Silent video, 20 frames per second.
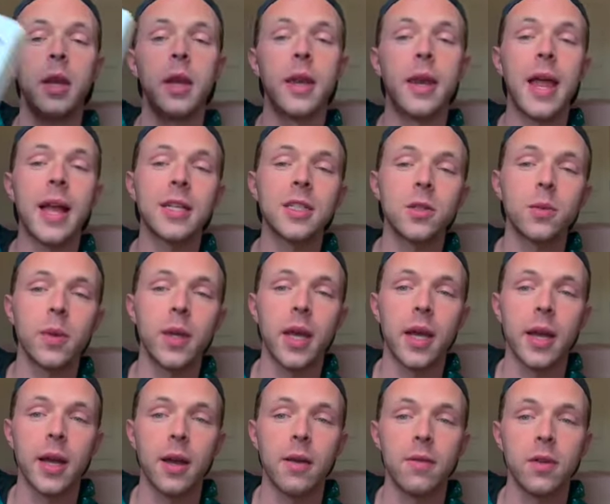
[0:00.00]
Next we
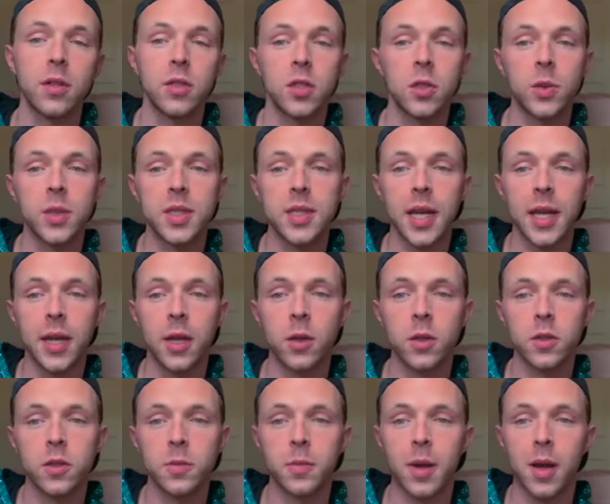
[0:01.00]
have Suicide
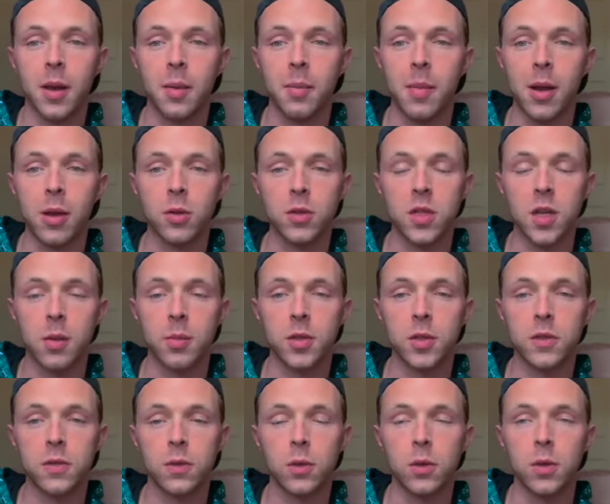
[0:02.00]
Notes by Michael Thomas
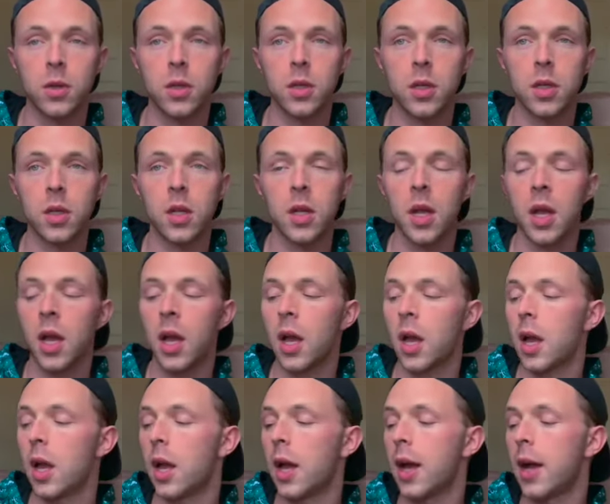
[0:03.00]
Ford.
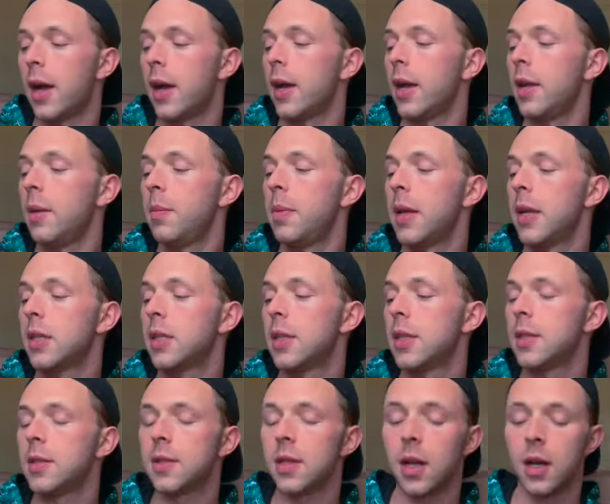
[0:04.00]
I picked
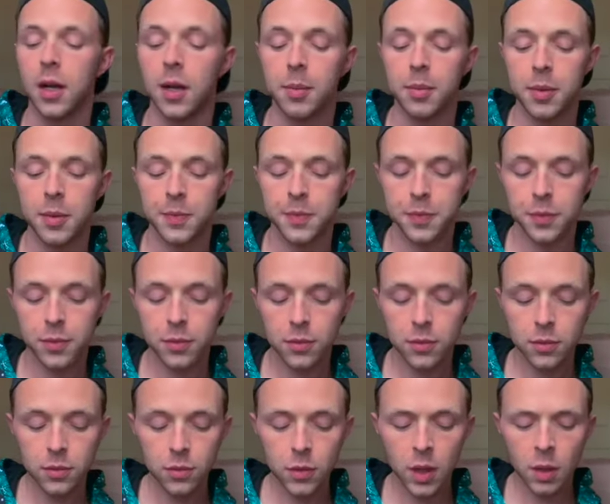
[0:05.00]
this up
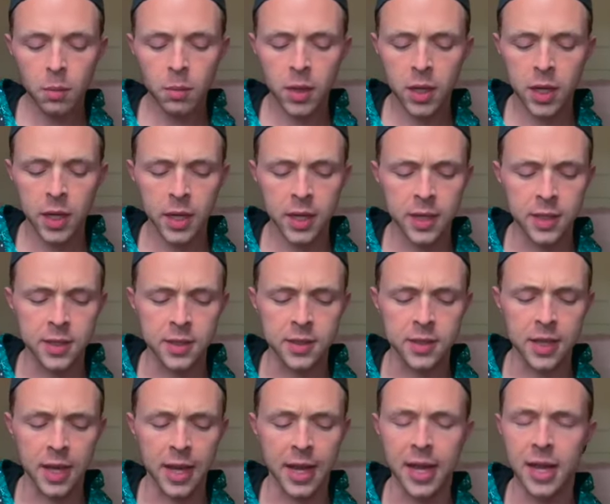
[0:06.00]
because
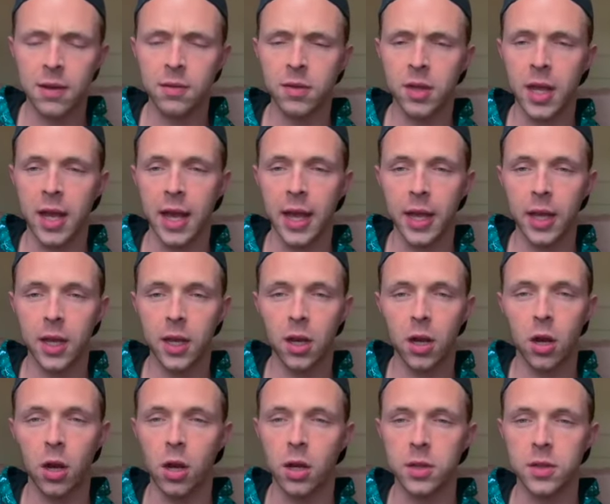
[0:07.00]
I kind of like
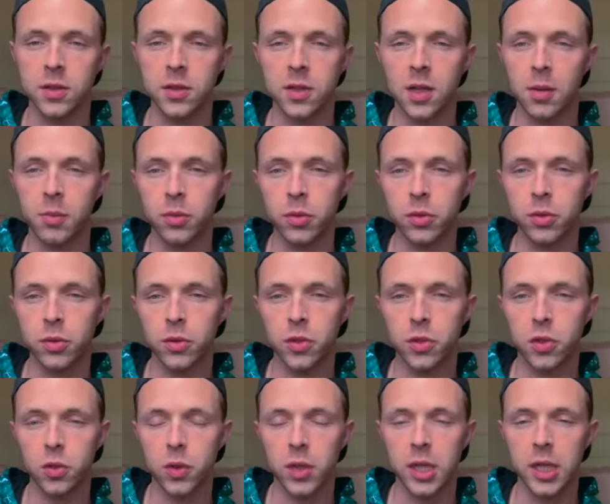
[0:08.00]
ensemble
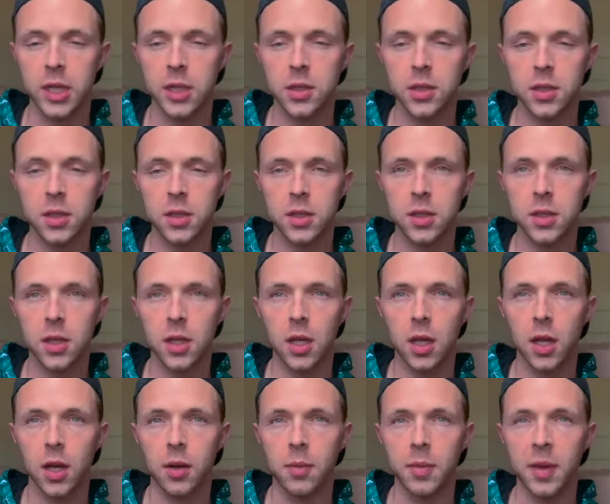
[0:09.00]
stories
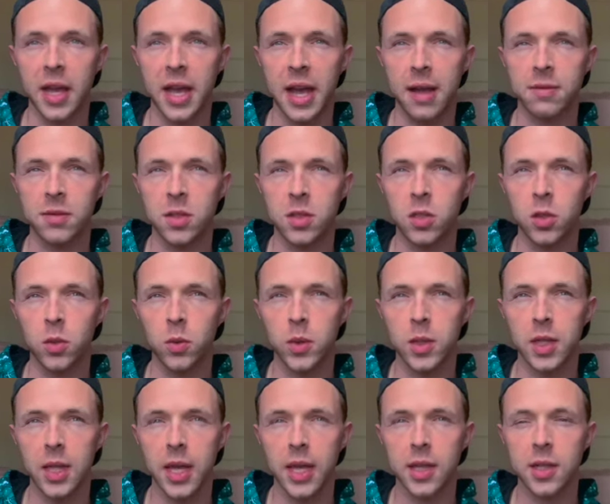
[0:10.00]
that have to do with
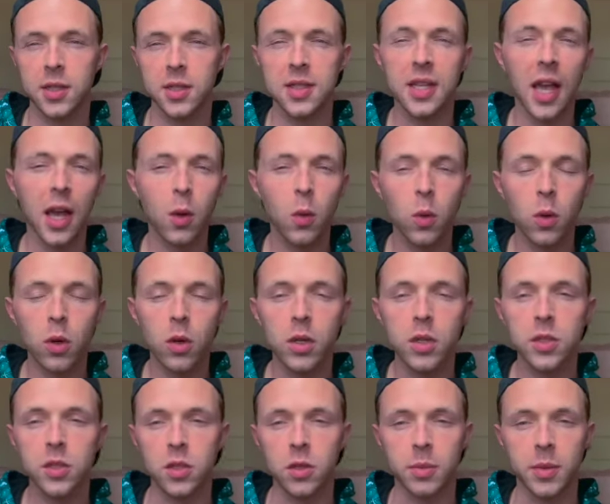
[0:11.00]
like psych
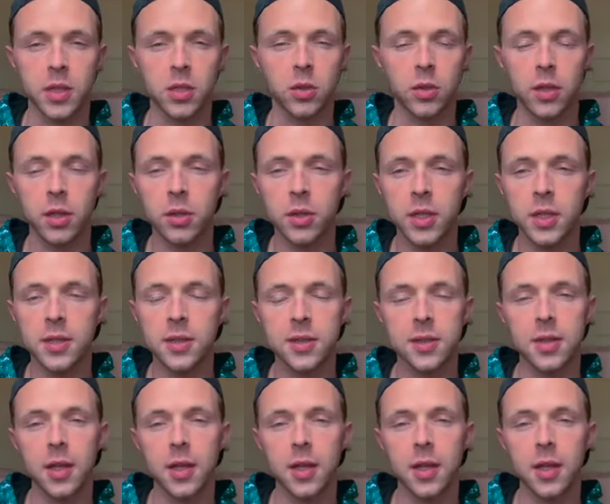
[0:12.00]
wards or mental illness.